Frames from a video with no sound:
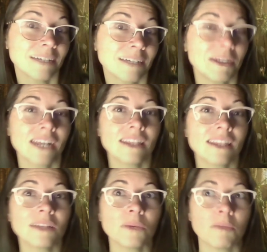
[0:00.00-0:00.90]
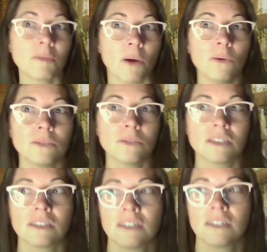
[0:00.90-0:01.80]
I mean, anything that we
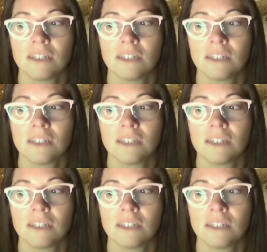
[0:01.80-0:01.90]
post